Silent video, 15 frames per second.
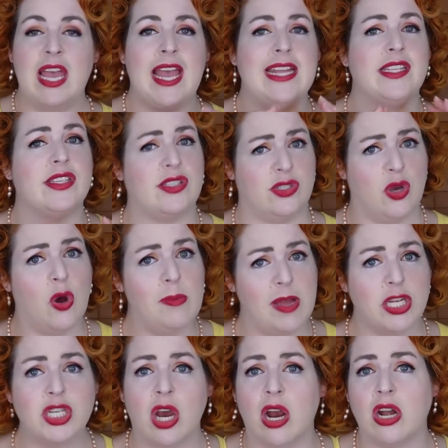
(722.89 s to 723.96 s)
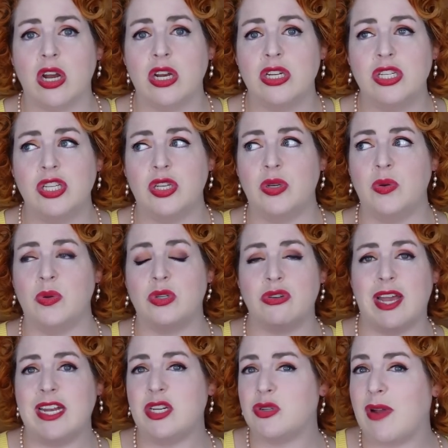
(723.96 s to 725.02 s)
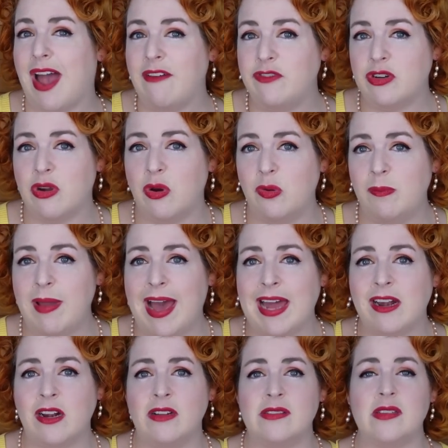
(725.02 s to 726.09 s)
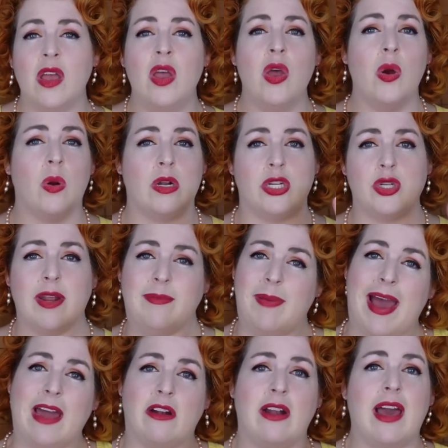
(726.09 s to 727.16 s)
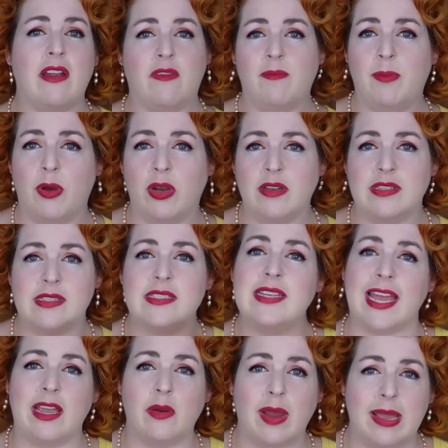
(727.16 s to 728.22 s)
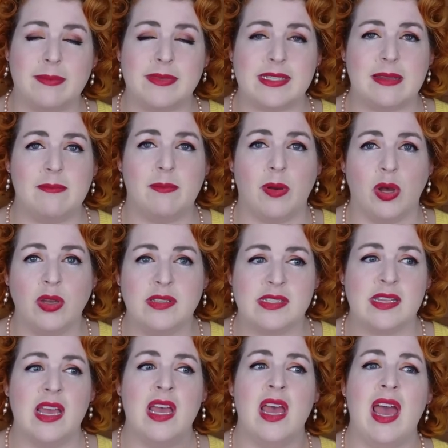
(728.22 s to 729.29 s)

It's so much harder to try to draft your own patterns or to try to pattern out of books, diagrams, and books.